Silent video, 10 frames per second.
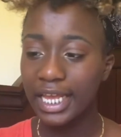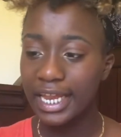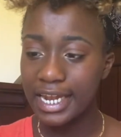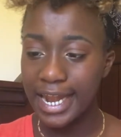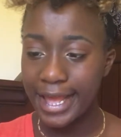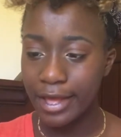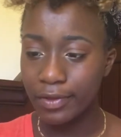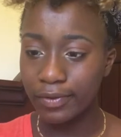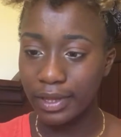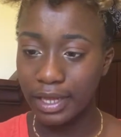And
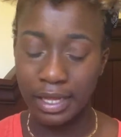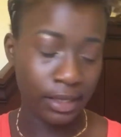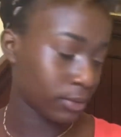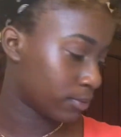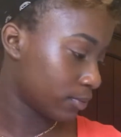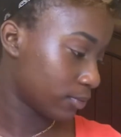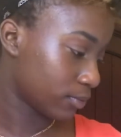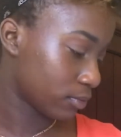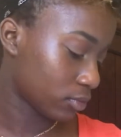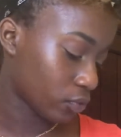now
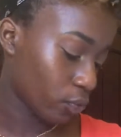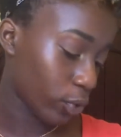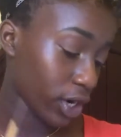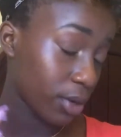we're